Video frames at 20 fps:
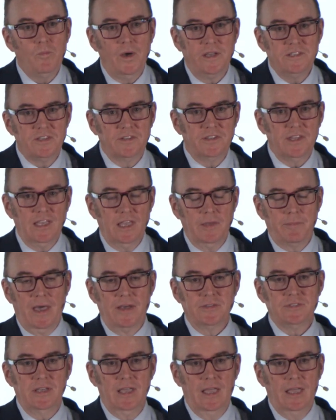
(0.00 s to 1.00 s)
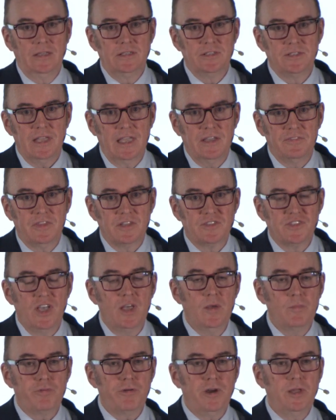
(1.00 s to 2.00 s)
one way to think about it is if the
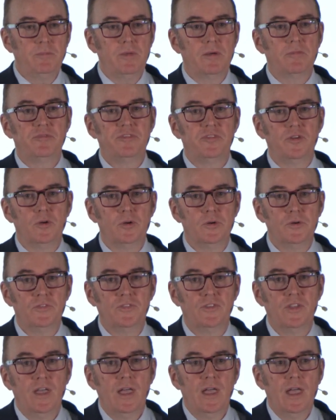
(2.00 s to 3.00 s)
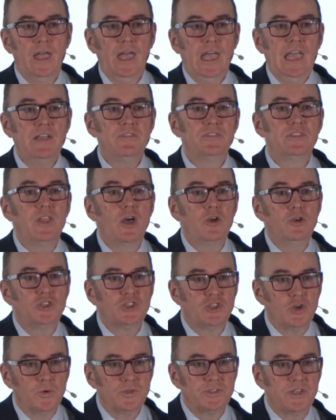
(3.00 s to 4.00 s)
term premium falls, even though
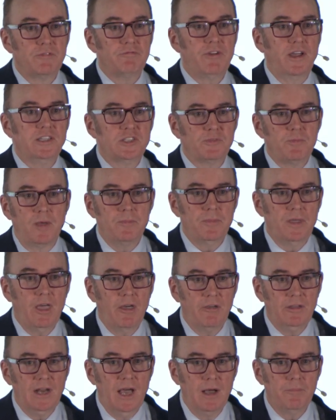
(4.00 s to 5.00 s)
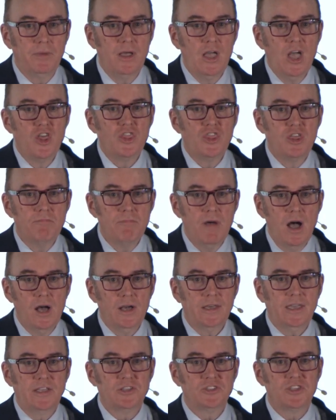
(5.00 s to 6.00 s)
short-term rates might be going up, the
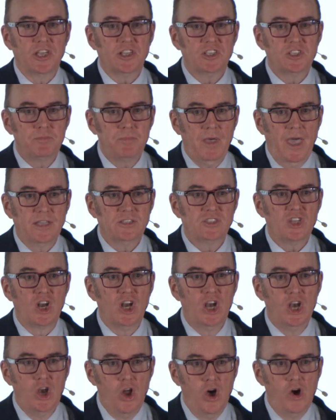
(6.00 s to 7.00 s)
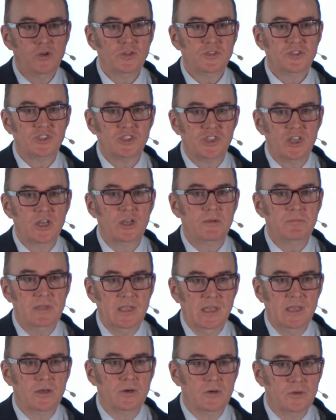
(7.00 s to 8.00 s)
markets expect long-term
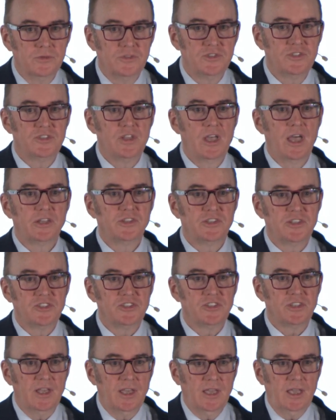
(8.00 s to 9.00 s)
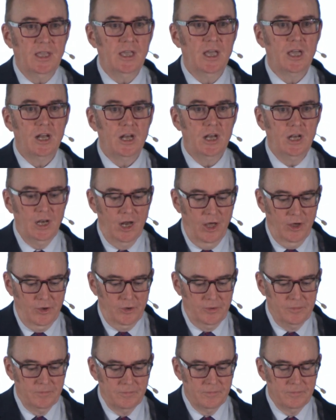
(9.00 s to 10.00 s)
yields to stay low.
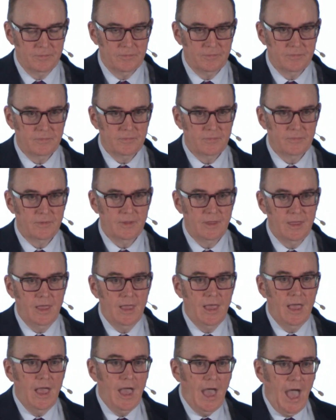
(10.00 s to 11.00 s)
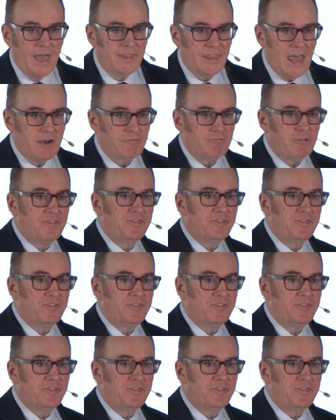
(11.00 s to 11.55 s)
And that